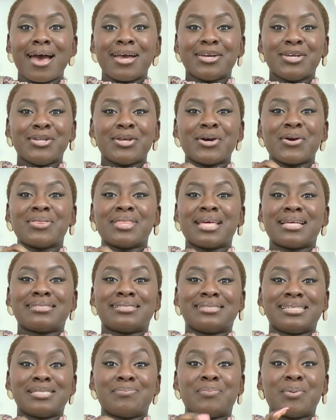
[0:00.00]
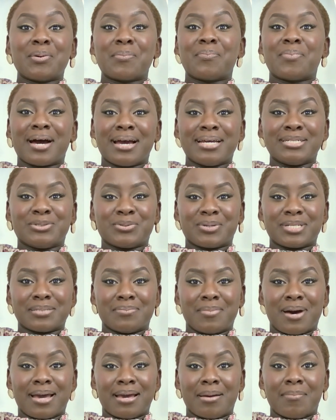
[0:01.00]
You know, there's this book by
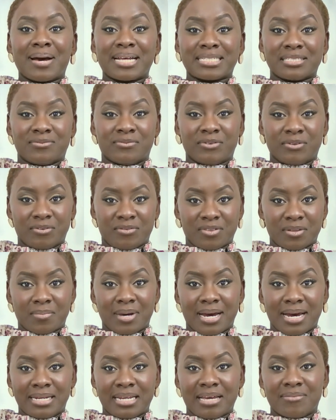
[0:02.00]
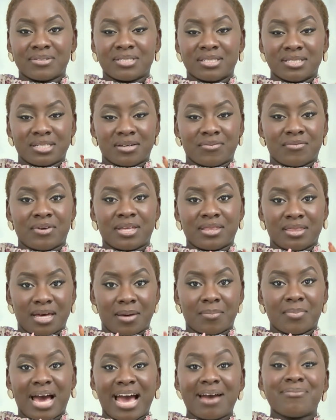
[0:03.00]
Joyce Meyer, Battlefield of the Mind. Ever since I read
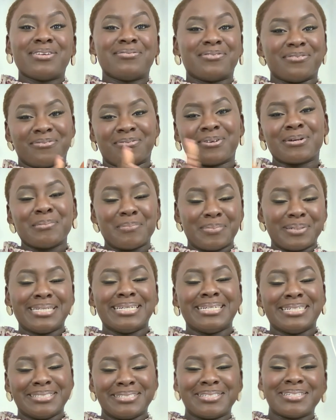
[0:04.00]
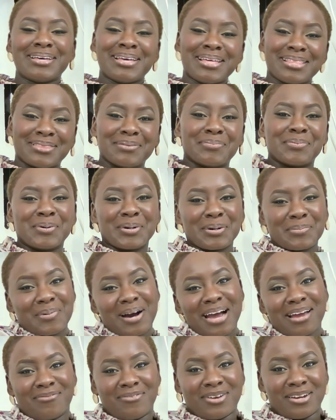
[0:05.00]
that, I haven't even completed the book,
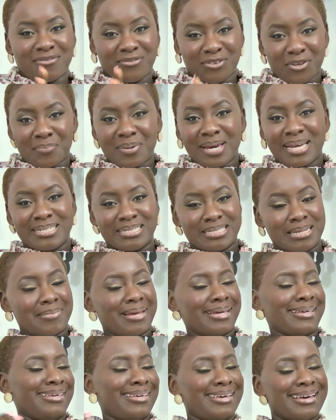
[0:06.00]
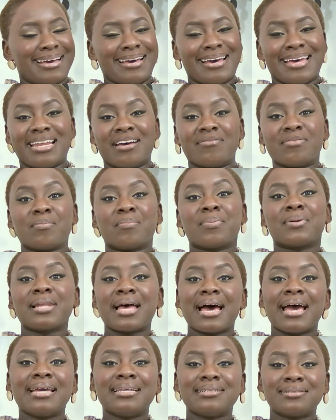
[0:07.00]
but I've read a few pages and I'm like, and I've
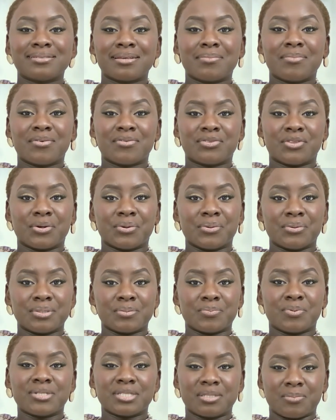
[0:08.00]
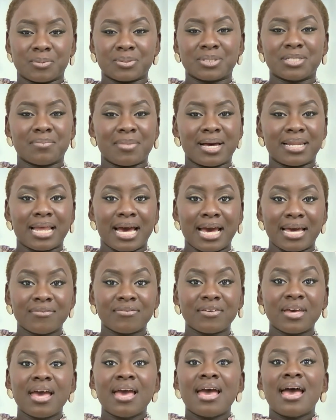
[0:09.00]
applied some of those principles to my
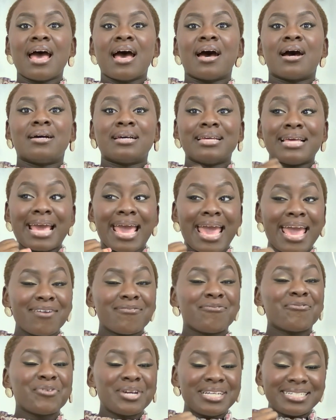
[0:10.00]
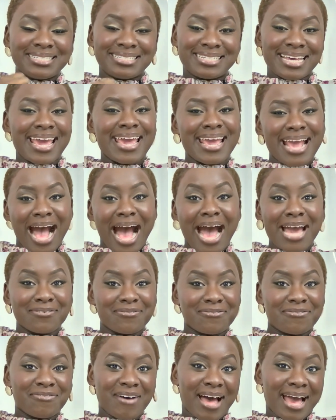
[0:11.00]
life. Every day I
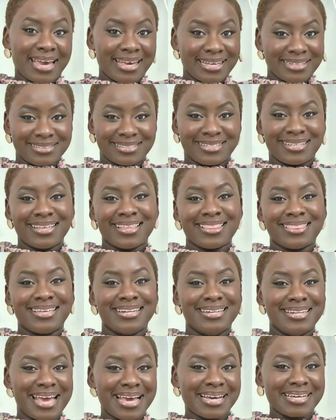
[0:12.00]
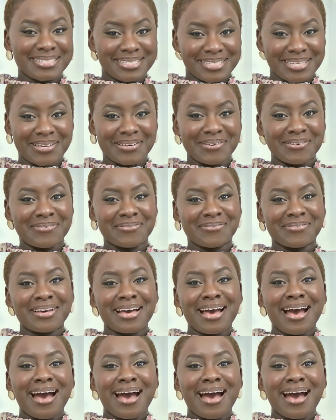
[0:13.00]
fight the negative